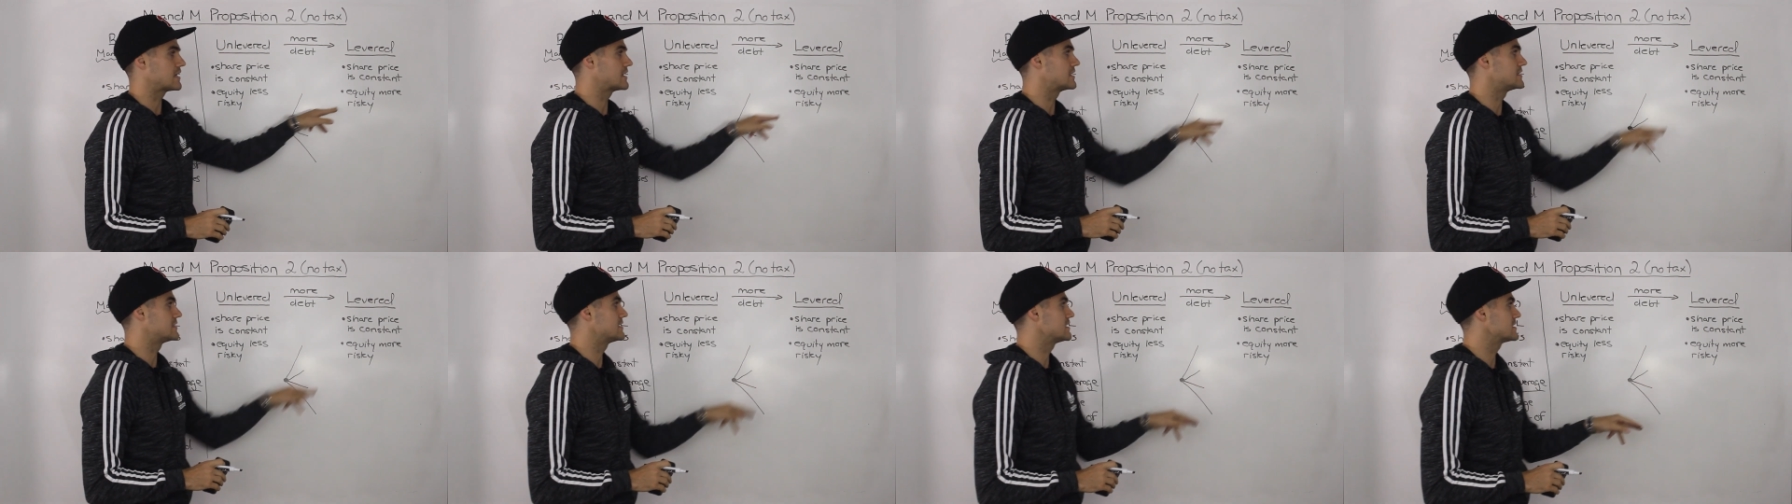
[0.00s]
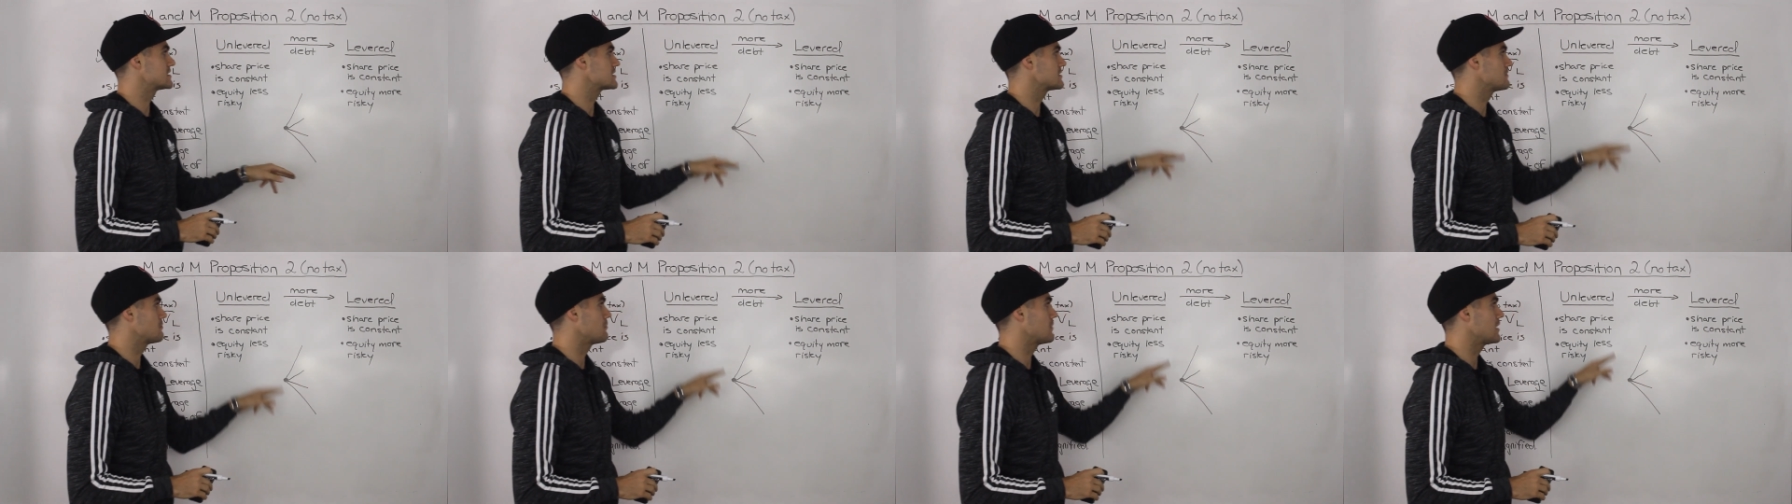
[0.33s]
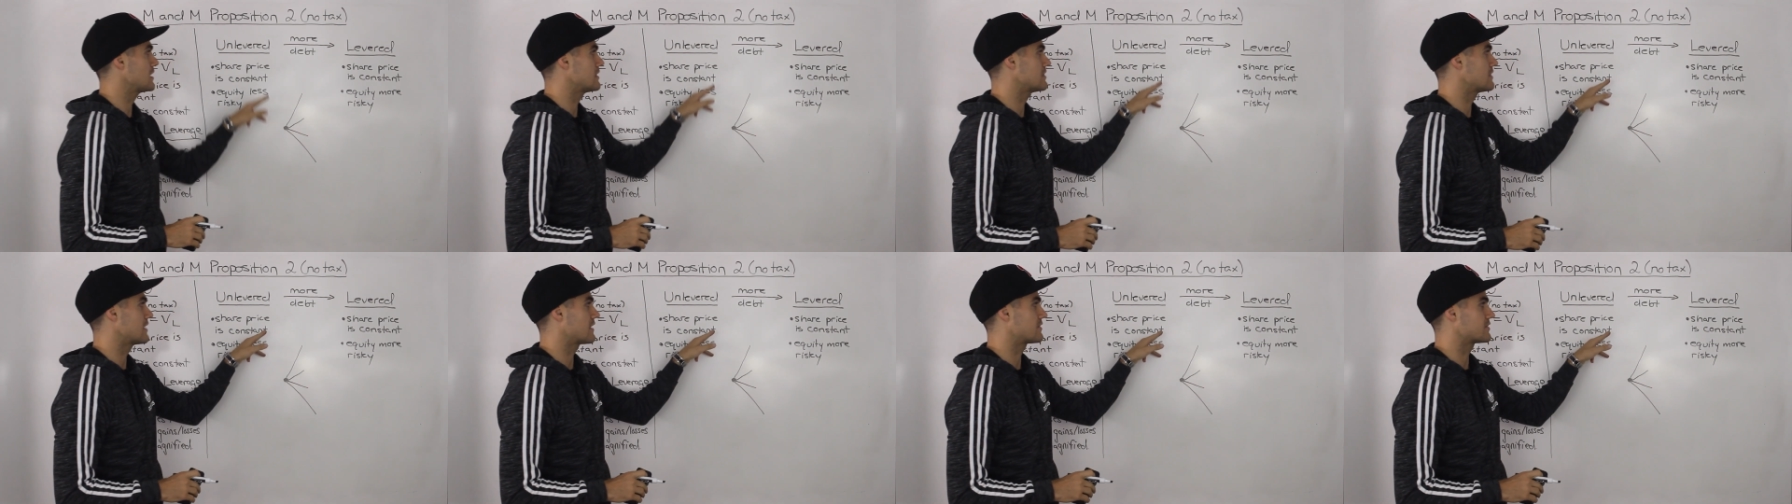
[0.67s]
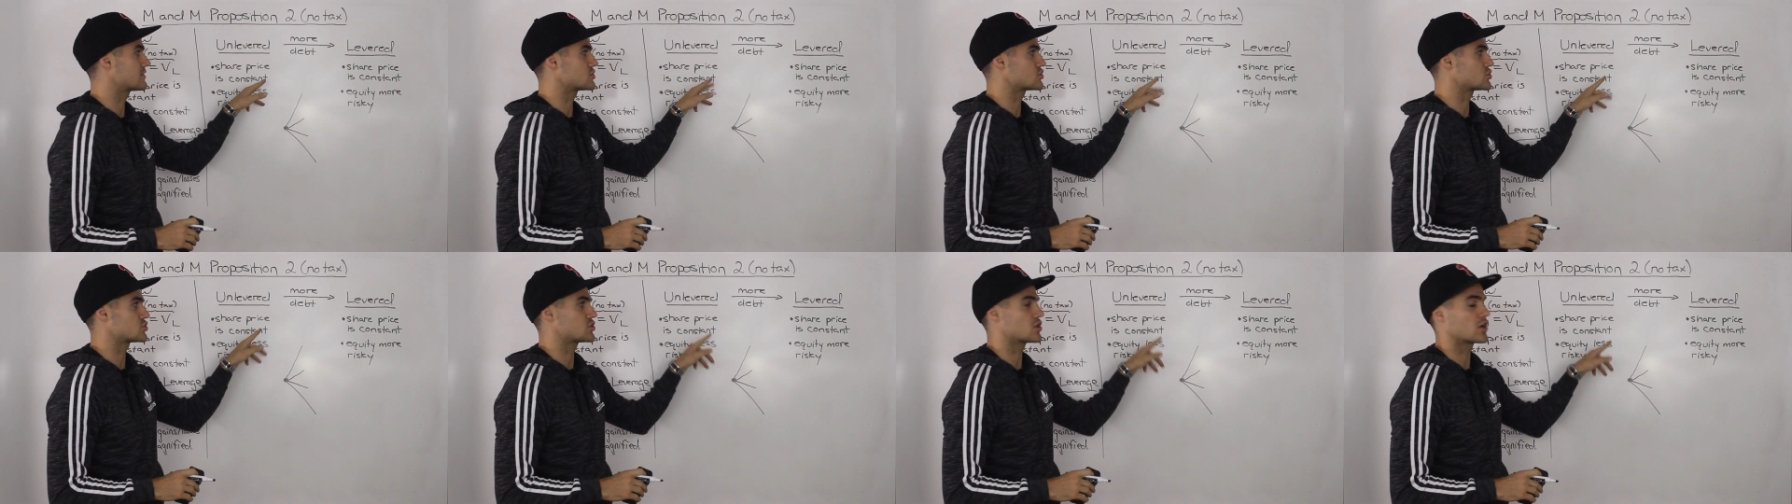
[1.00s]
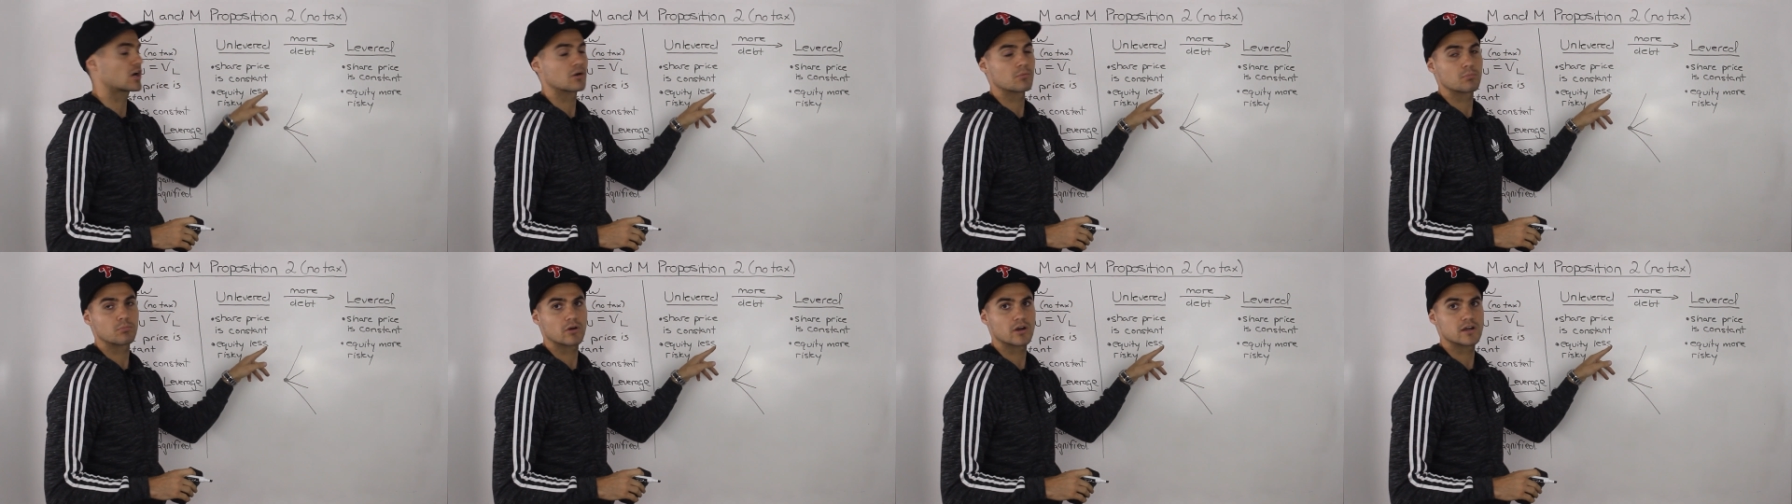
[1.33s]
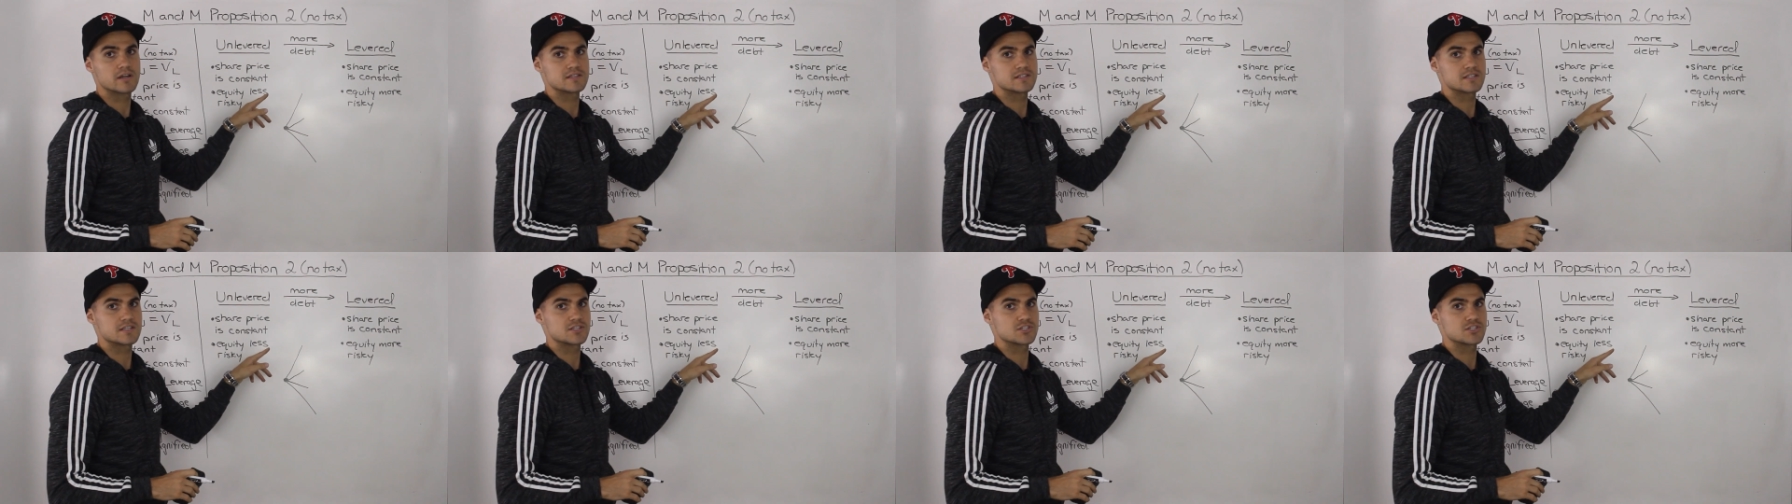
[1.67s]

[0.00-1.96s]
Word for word: it doesn't mean that the share price